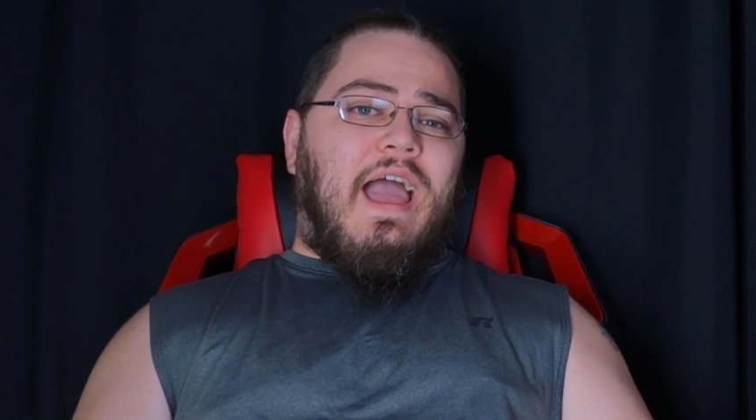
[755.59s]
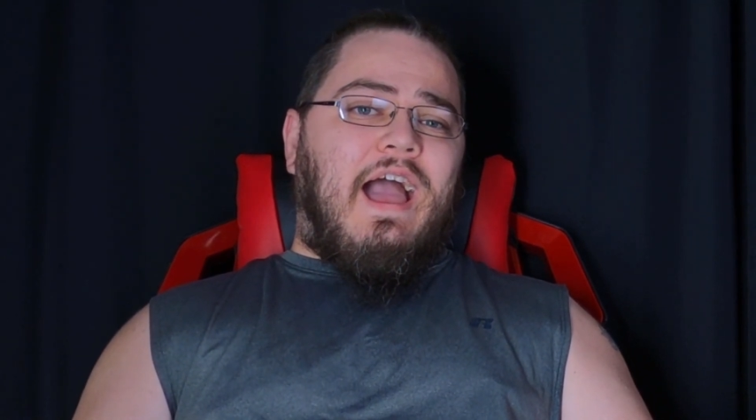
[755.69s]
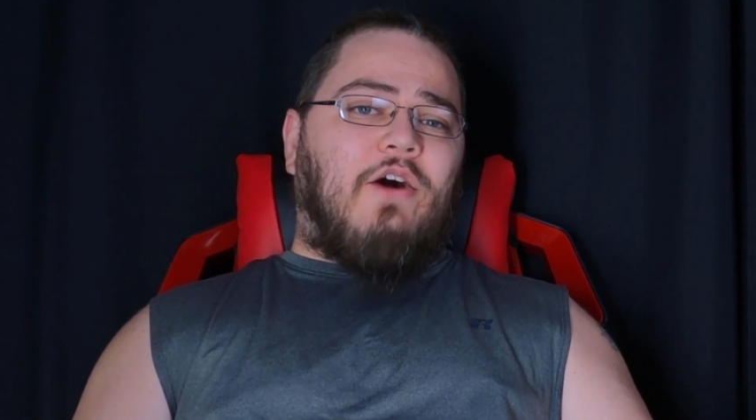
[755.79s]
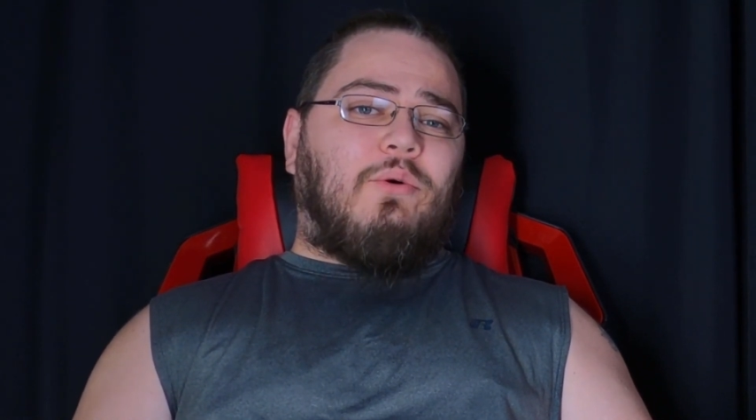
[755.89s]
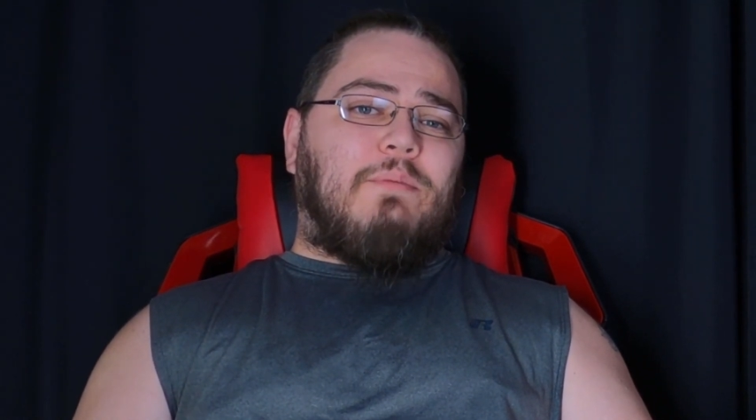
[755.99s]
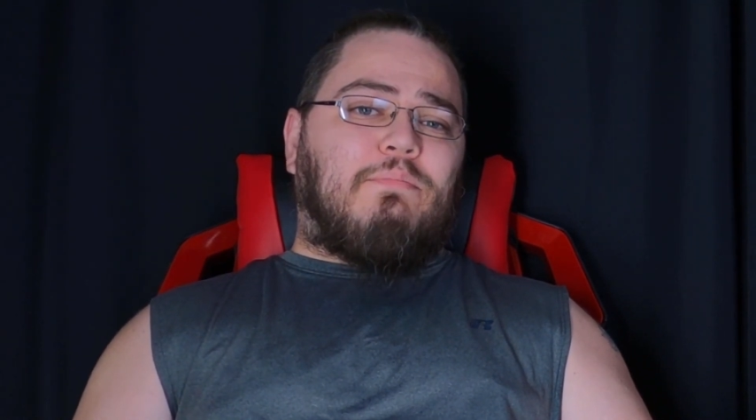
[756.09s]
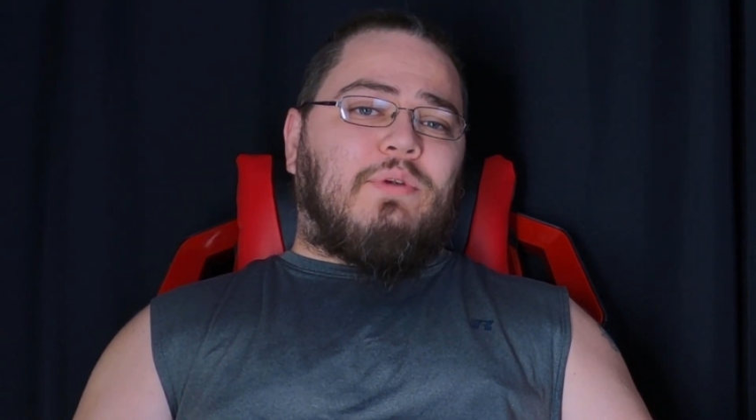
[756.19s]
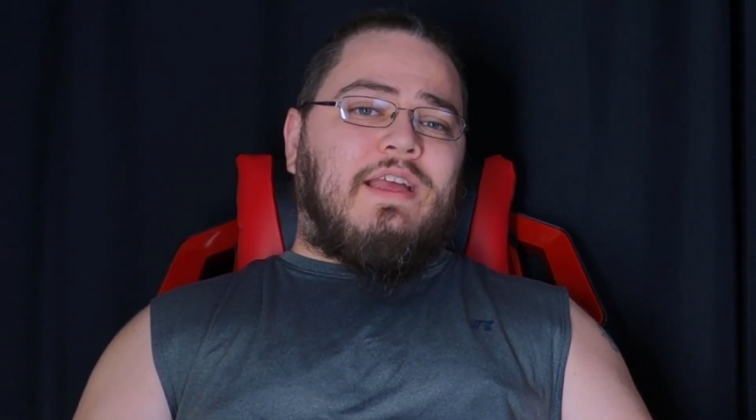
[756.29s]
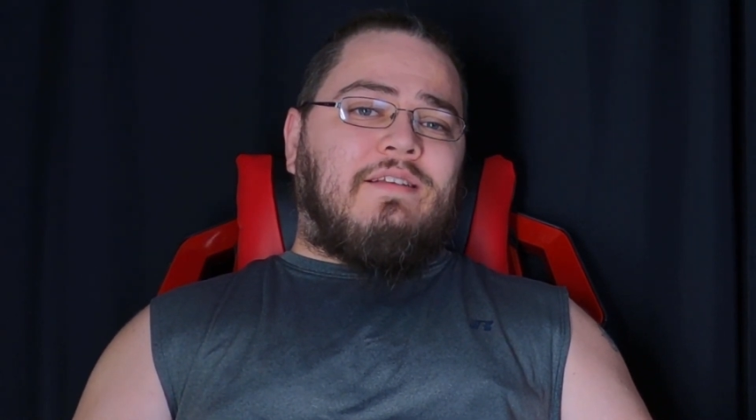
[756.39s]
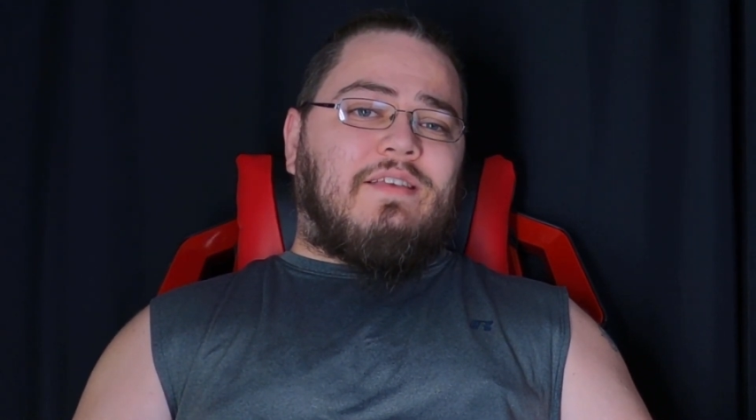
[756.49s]
how it
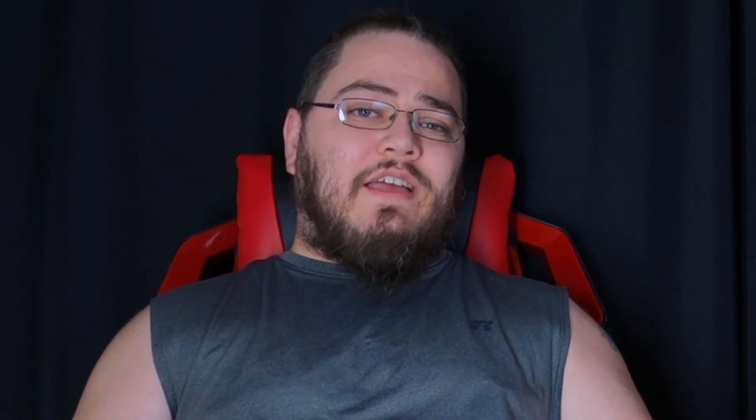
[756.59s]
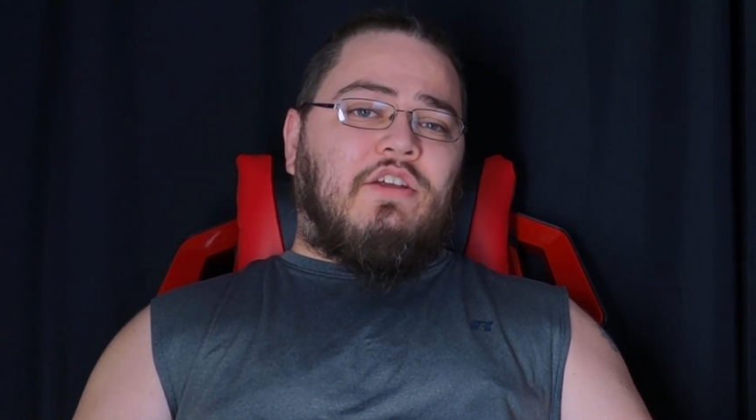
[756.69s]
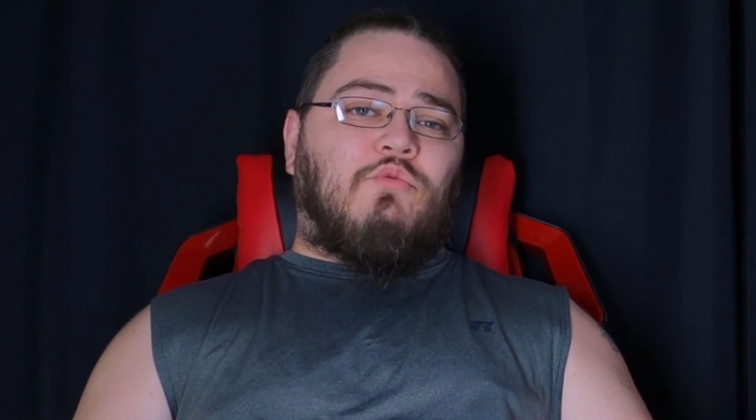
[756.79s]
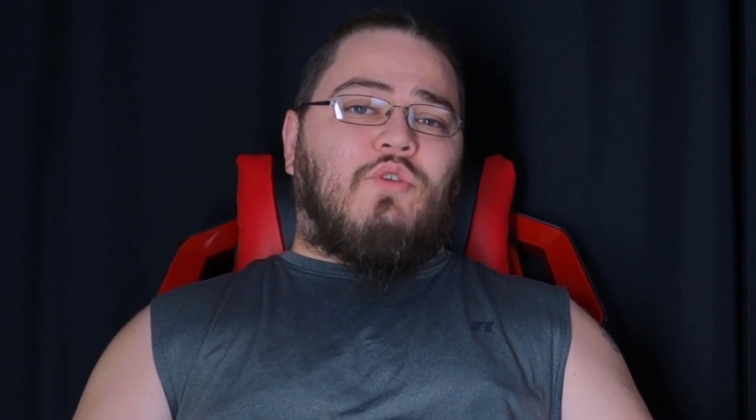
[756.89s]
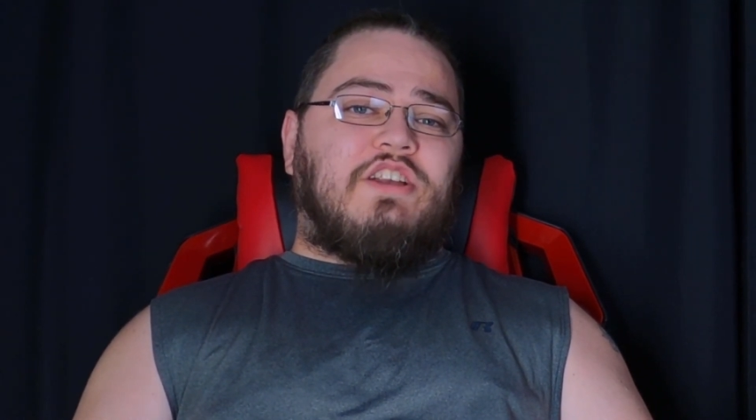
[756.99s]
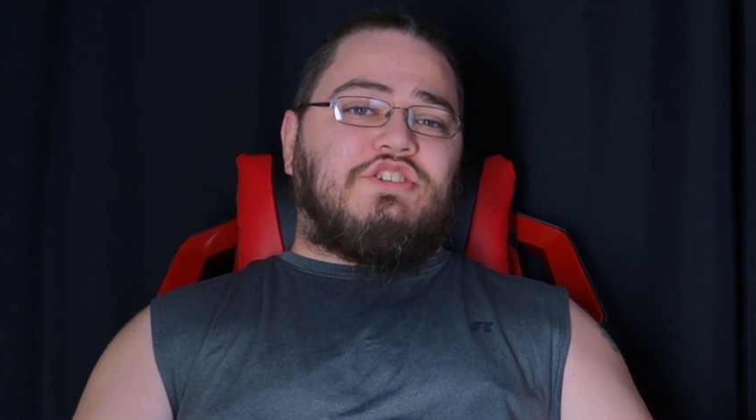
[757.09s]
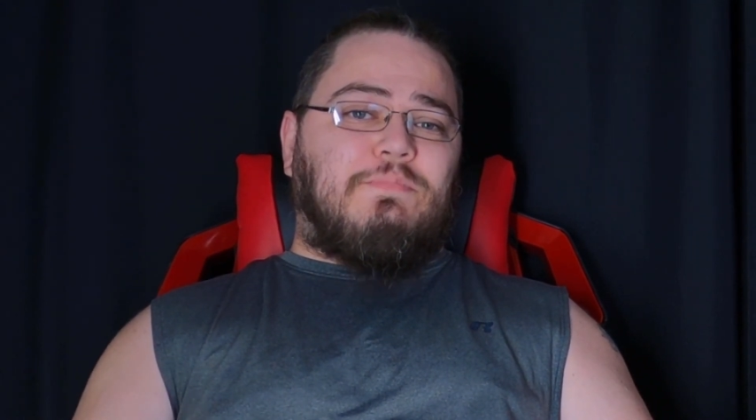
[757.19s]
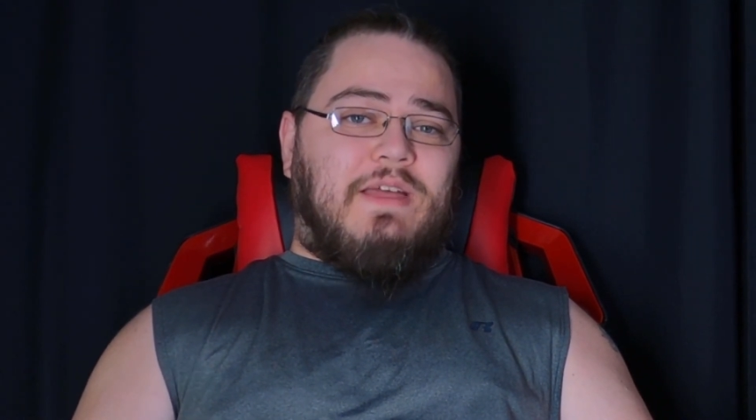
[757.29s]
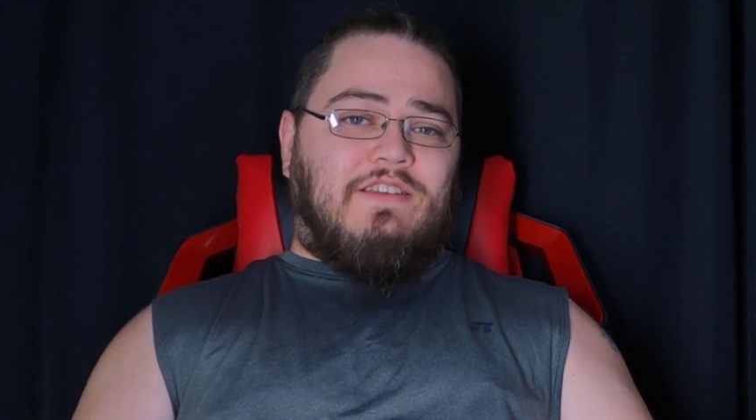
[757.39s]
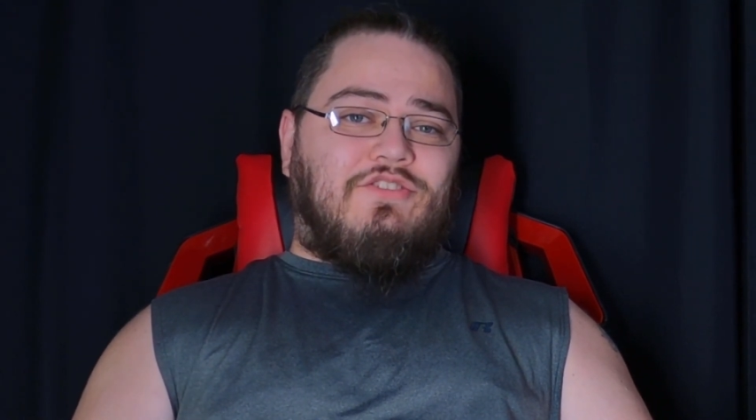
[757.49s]
brings an
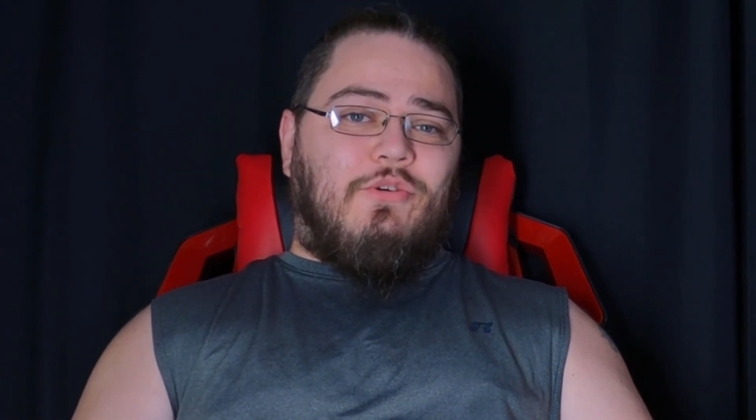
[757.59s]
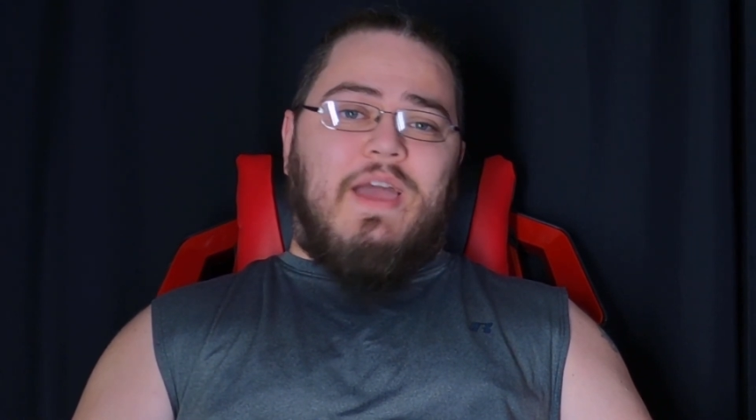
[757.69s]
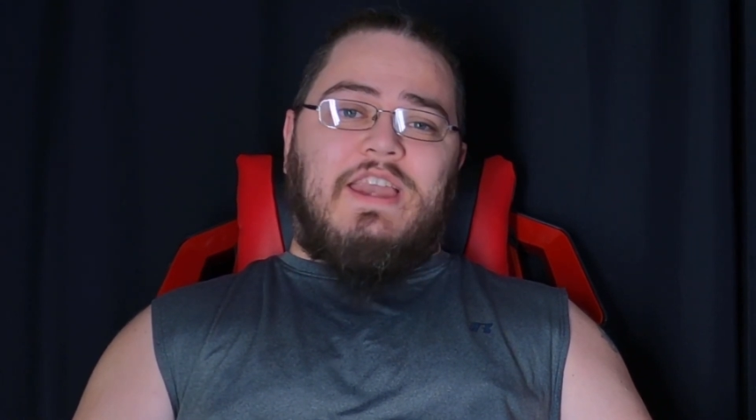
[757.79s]
enrichment to